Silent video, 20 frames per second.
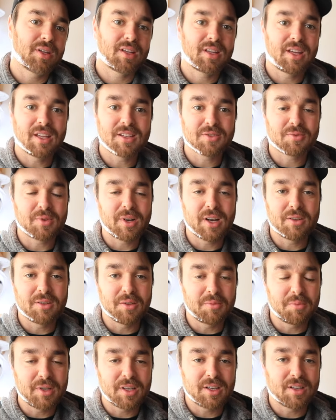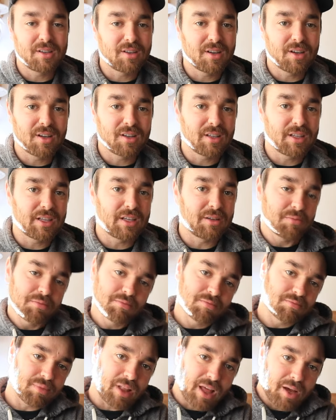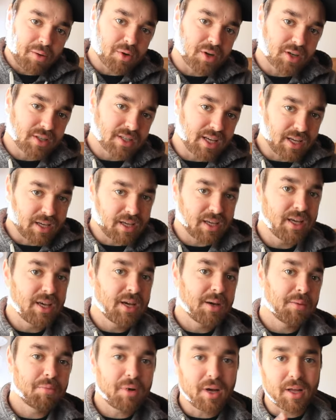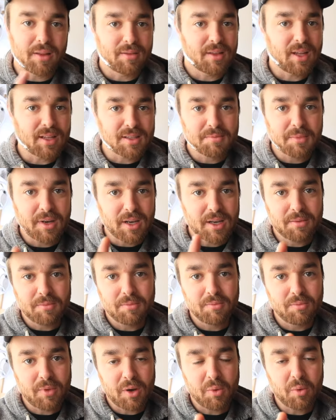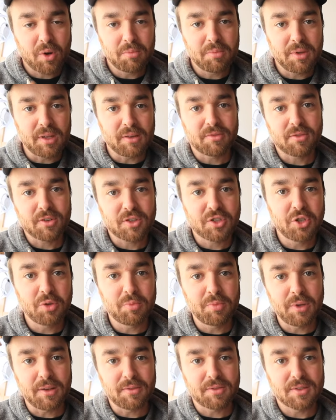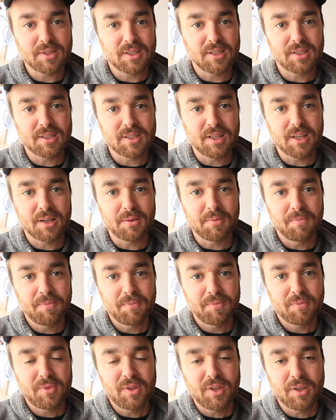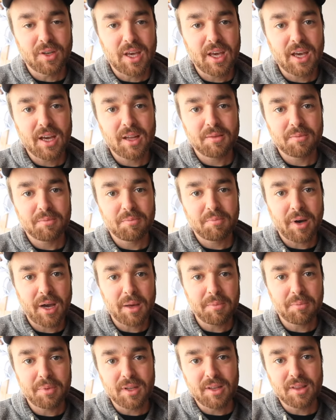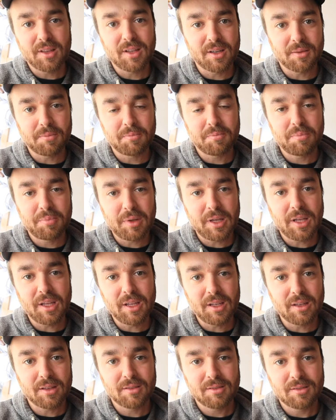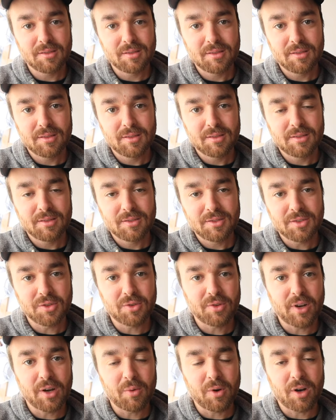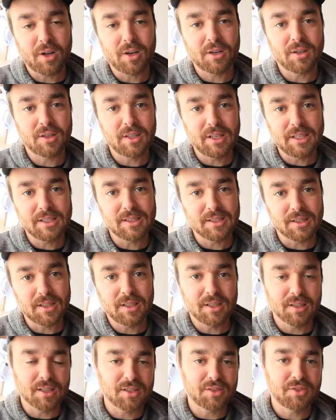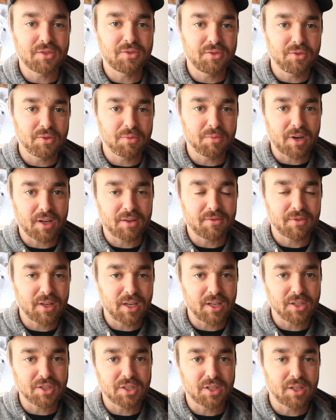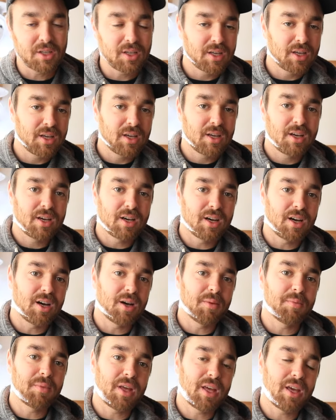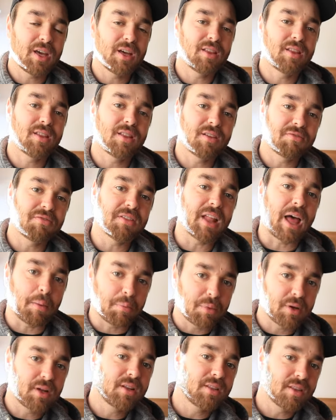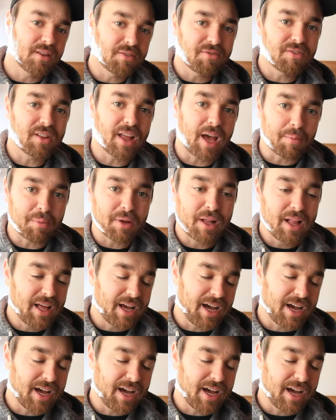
Gets around the big, ugly black water tank. But that's my one beef, or two beefs, is the you can't pipe in the pee to gray water easily unless you do a modification. And the flap.